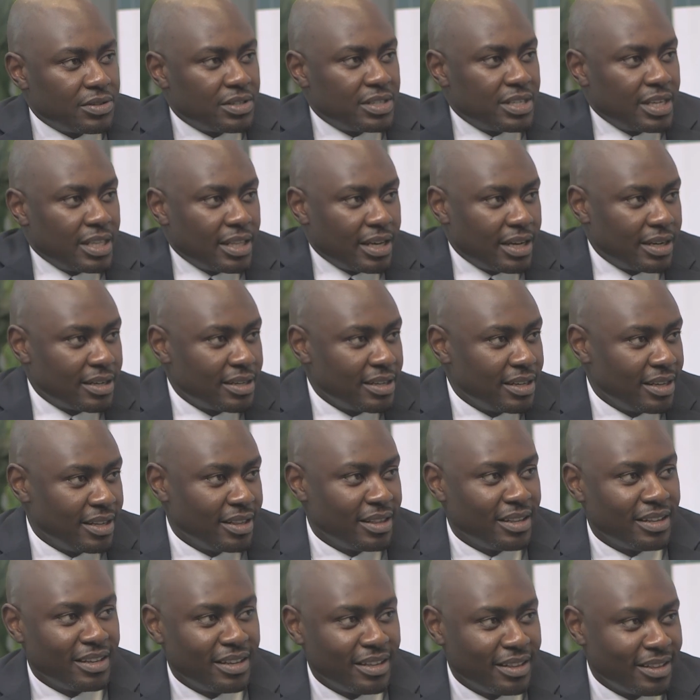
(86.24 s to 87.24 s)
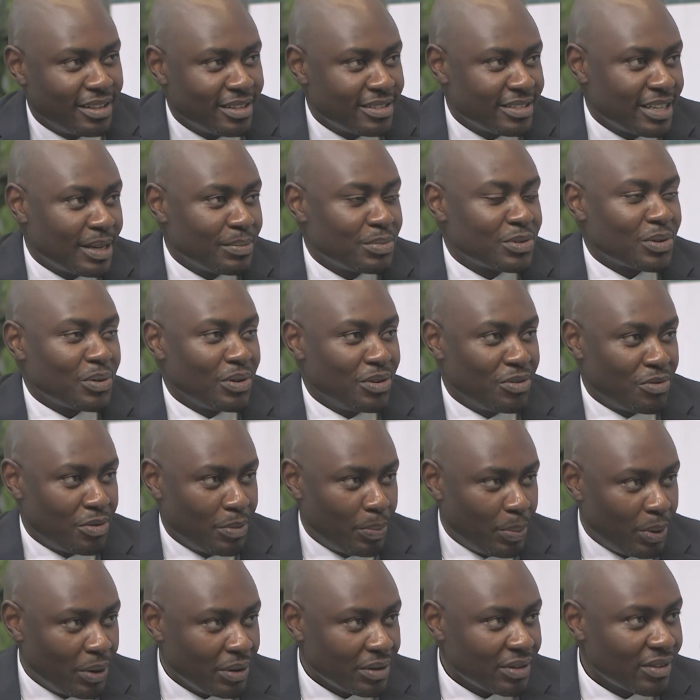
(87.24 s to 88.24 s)
to see that in the subsequent
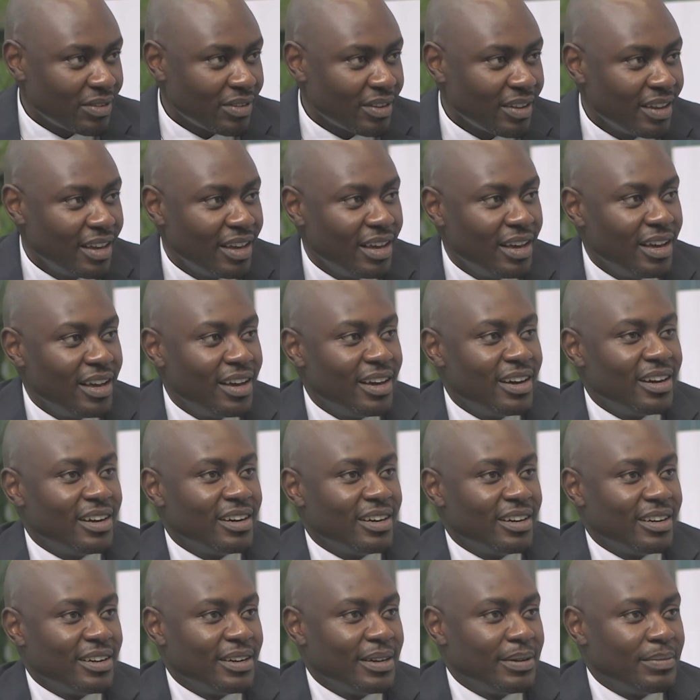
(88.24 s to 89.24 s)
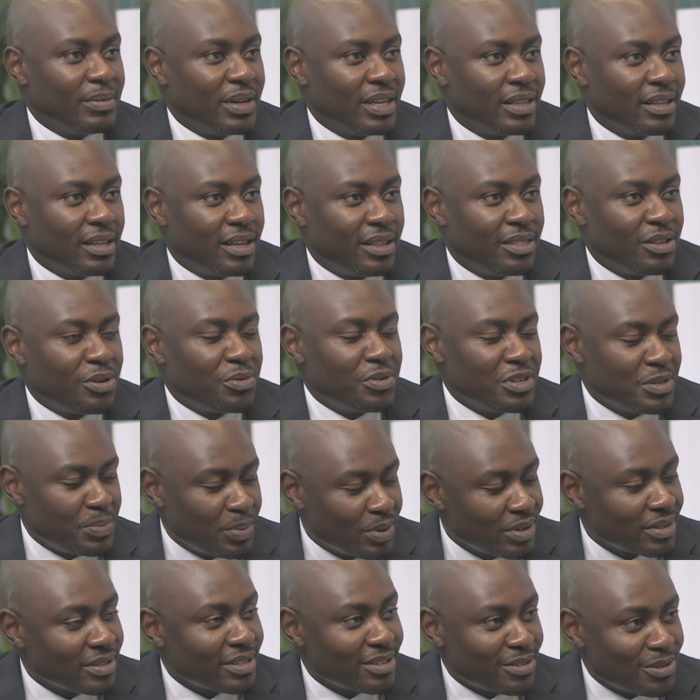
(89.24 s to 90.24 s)
reports. And the
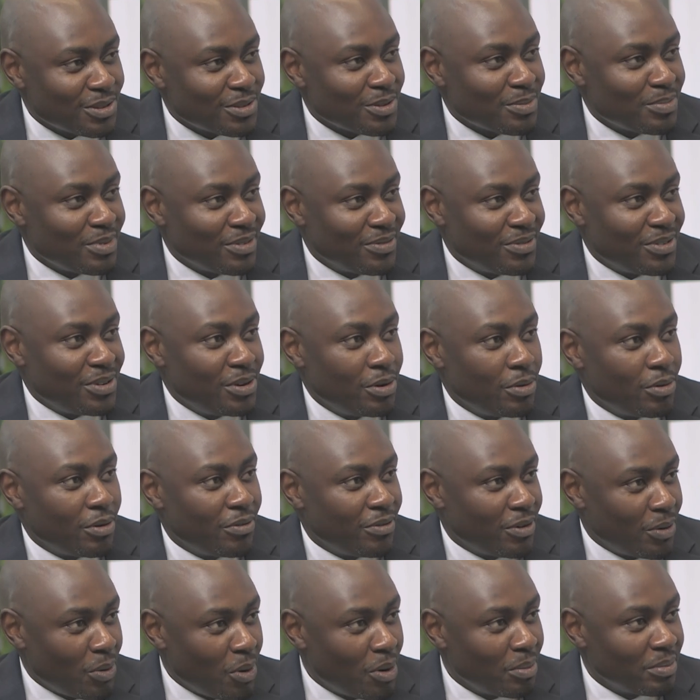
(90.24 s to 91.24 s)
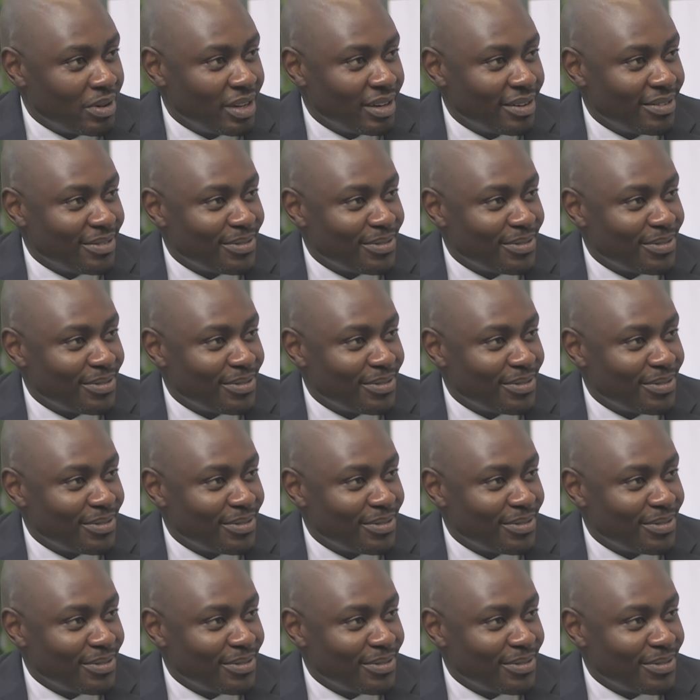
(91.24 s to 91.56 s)
response has also been very overwhelming.